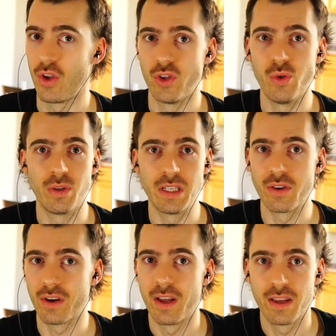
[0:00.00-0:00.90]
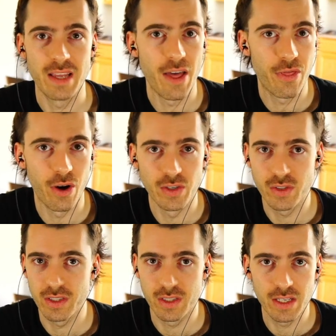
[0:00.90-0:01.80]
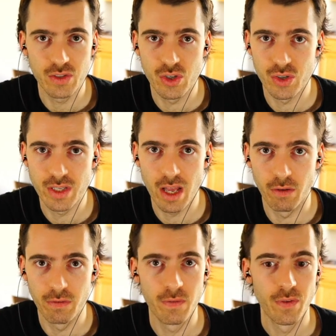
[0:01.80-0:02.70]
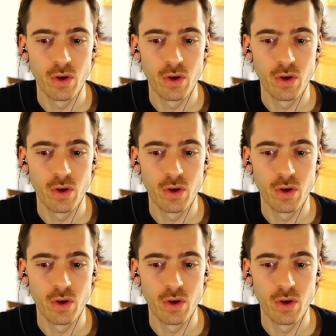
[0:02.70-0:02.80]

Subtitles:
you'll either get thought seized yourself,